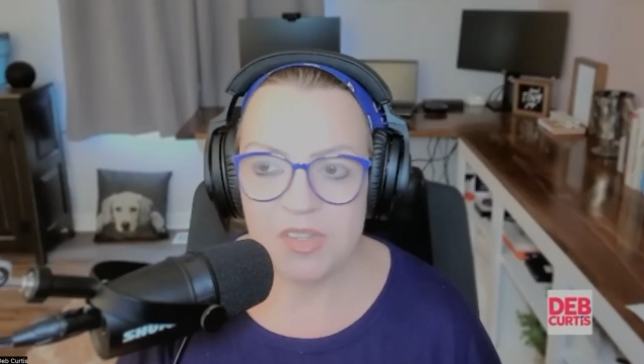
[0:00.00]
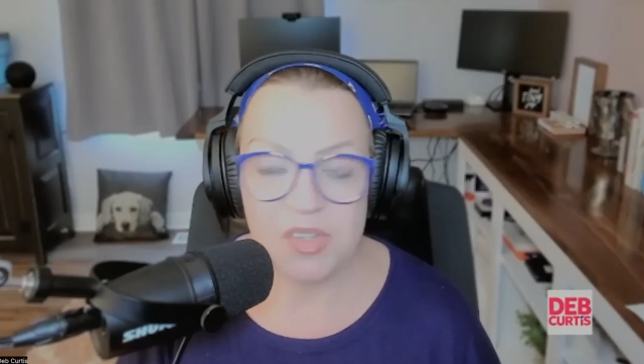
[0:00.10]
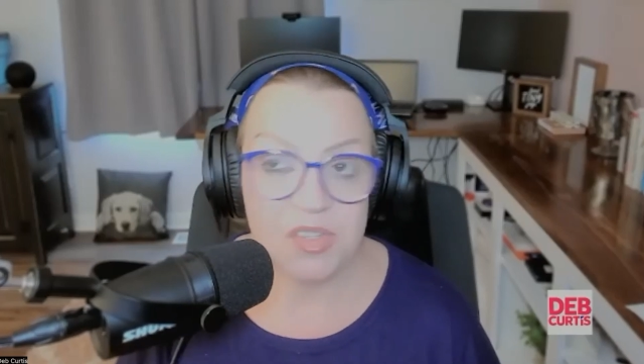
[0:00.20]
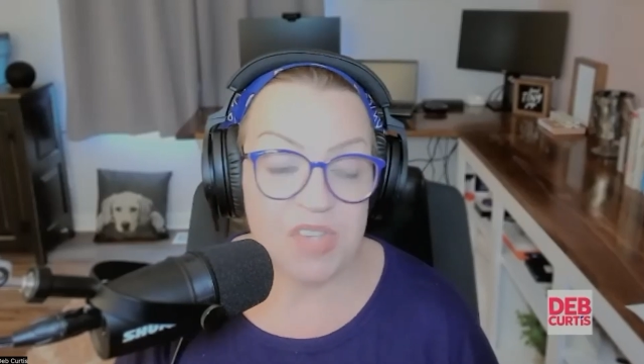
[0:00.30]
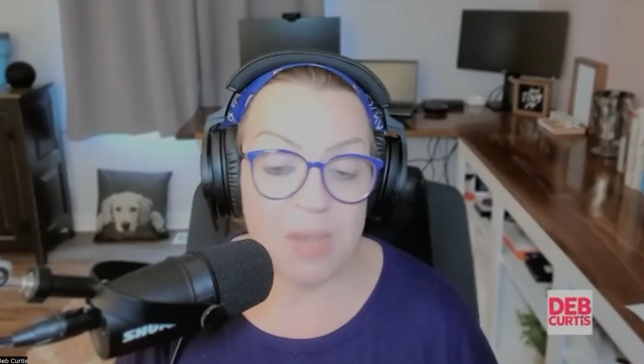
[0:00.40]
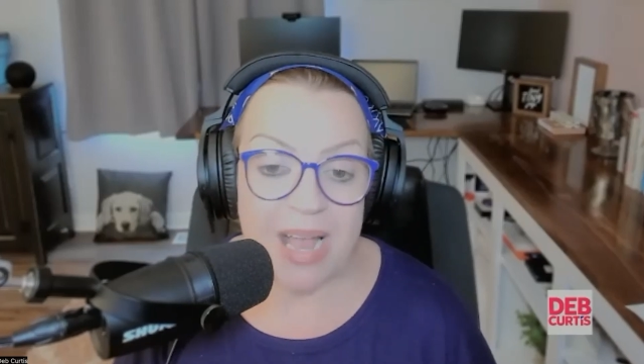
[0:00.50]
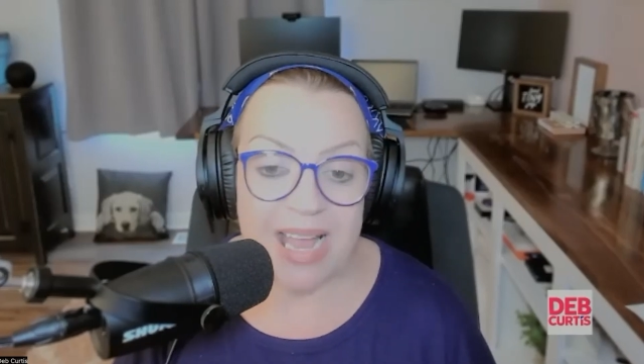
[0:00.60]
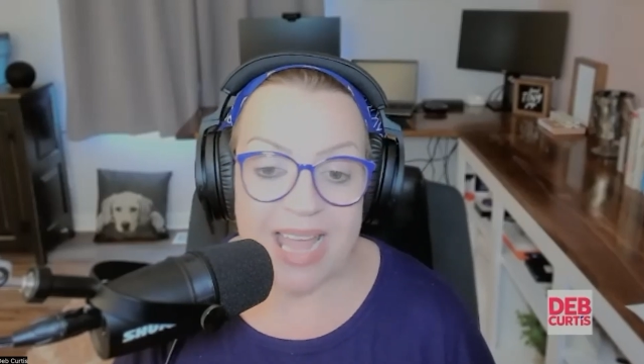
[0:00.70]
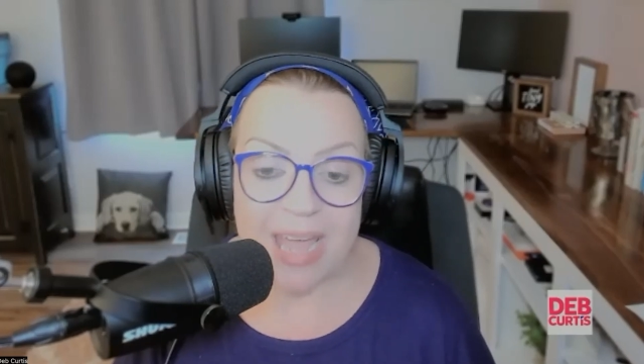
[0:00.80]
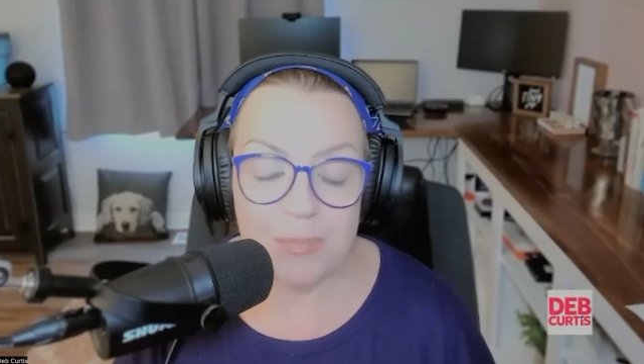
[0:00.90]

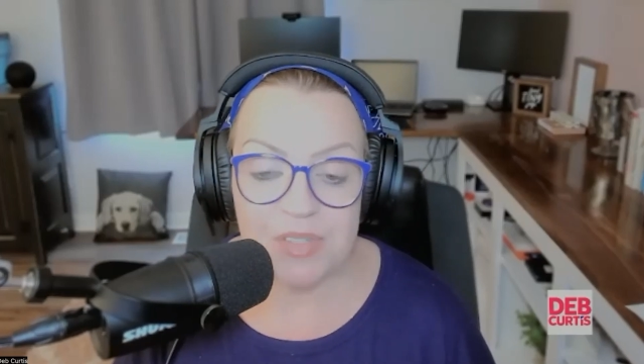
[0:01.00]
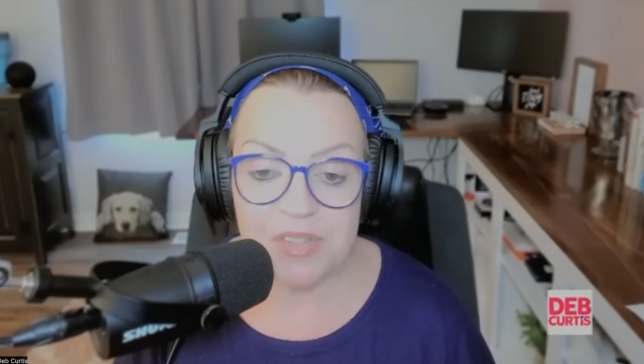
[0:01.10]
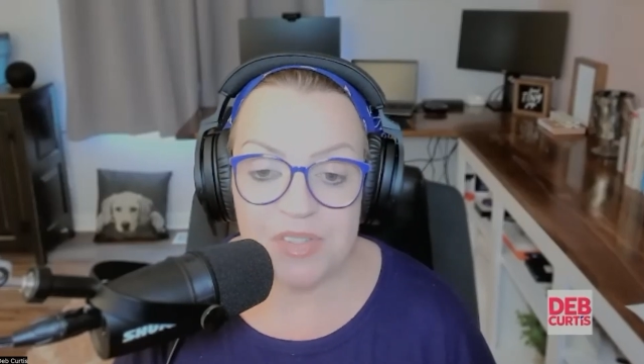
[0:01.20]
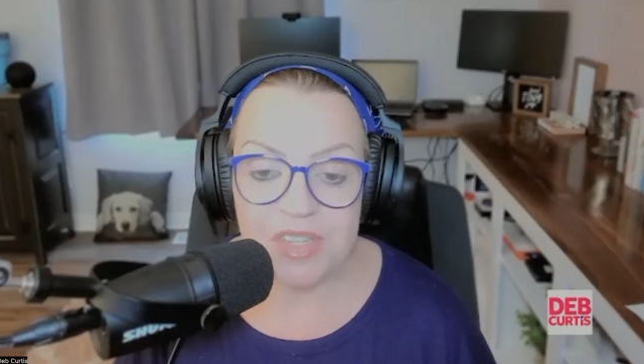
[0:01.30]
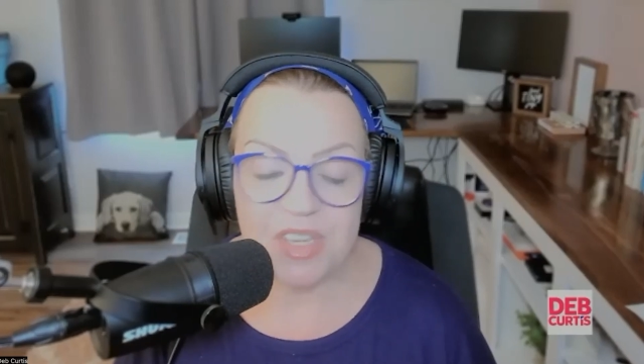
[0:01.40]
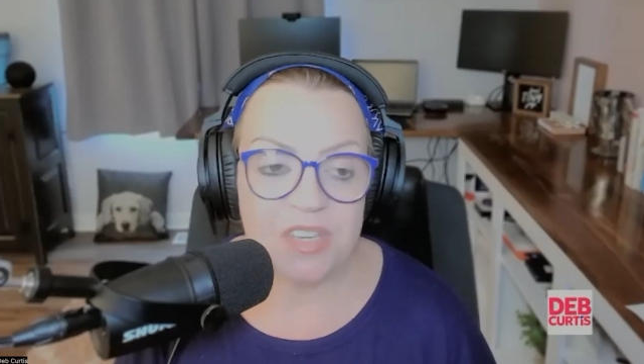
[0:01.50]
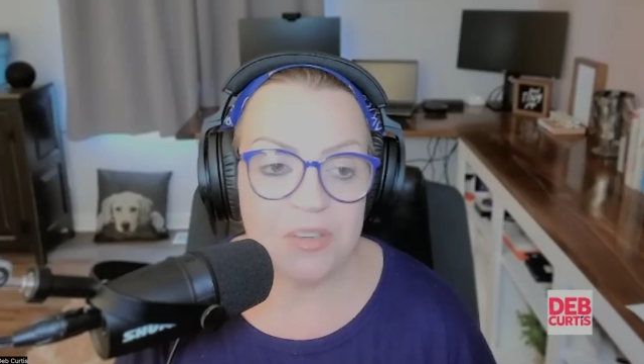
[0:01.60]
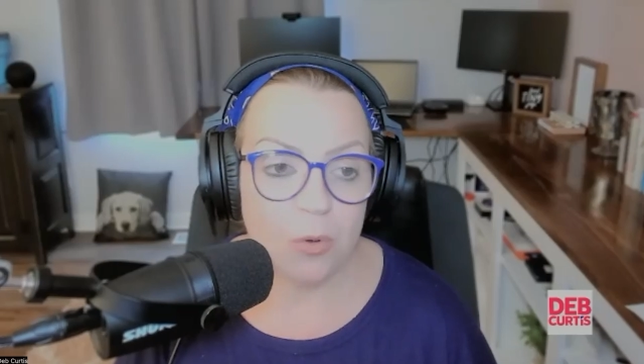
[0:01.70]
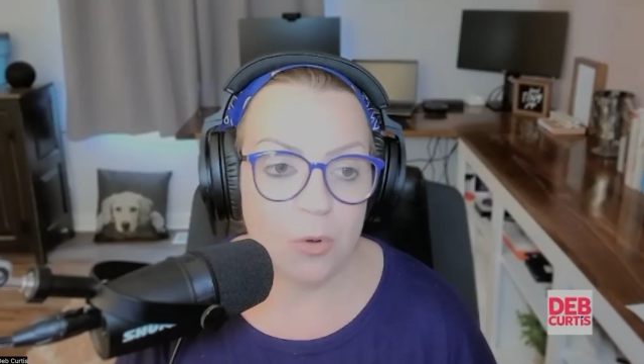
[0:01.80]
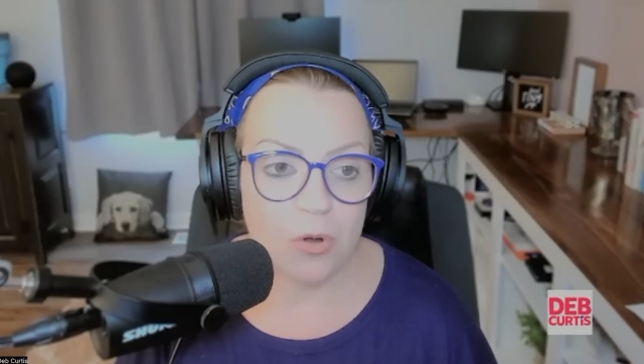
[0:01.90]
semi-absentee
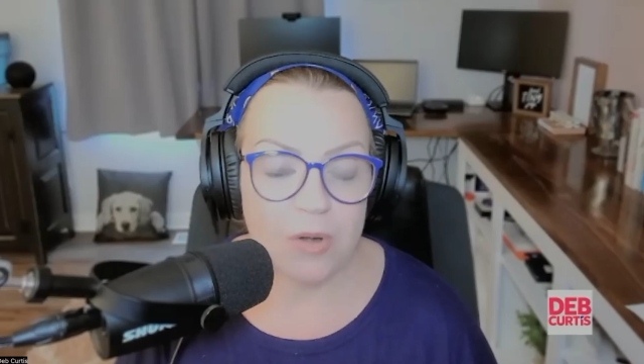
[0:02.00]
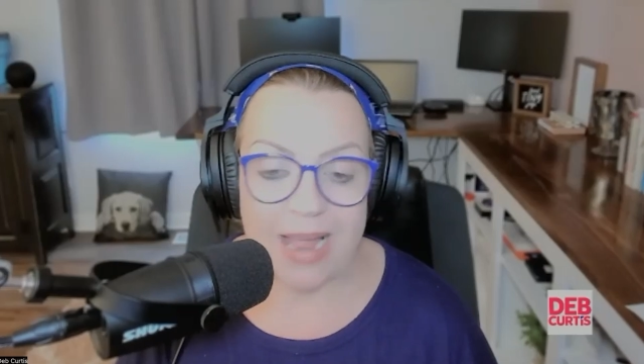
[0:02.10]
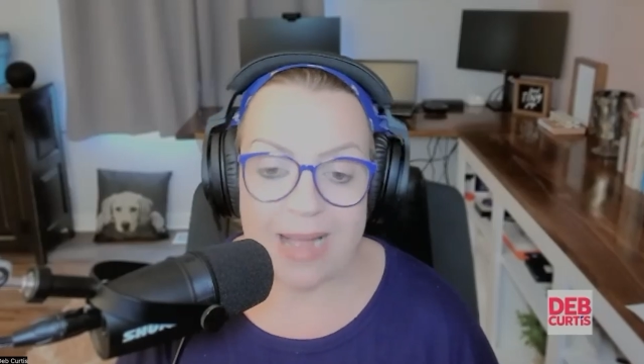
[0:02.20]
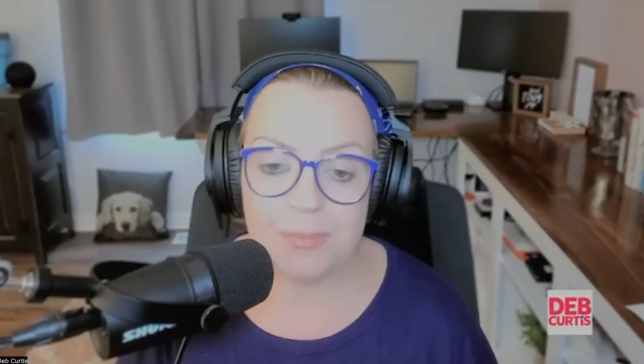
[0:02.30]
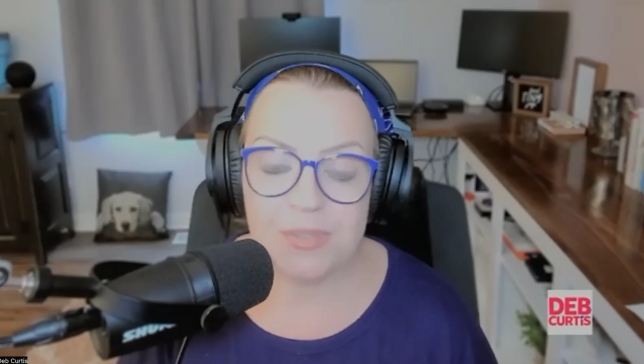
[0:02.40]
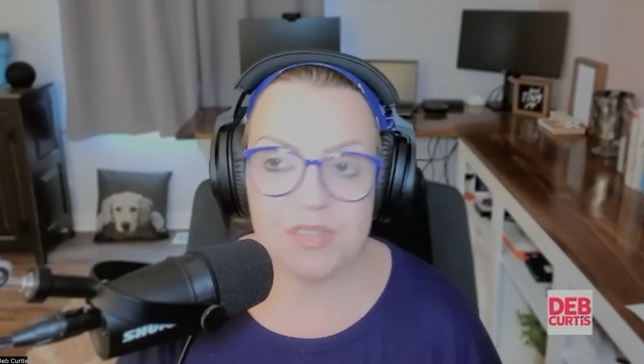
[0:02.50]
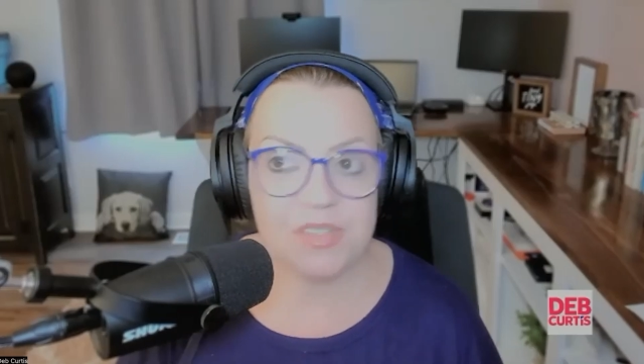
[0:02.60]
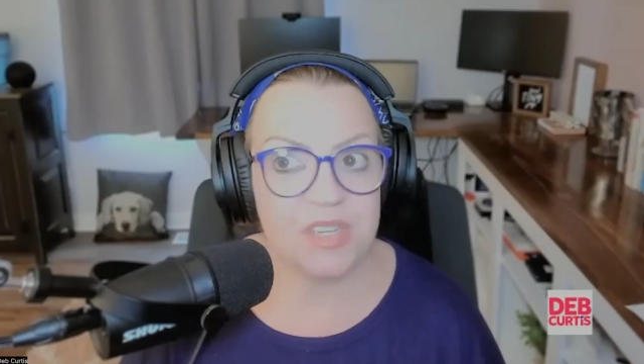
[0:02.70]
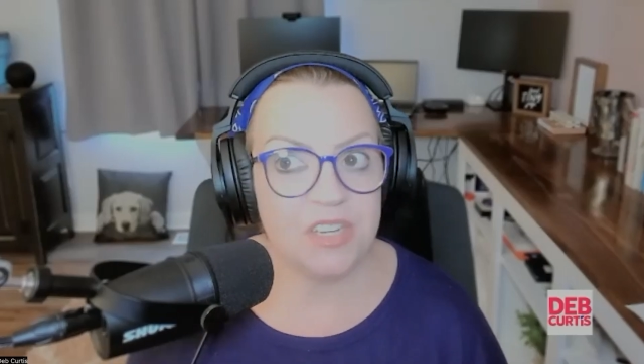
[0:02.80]
or absentee,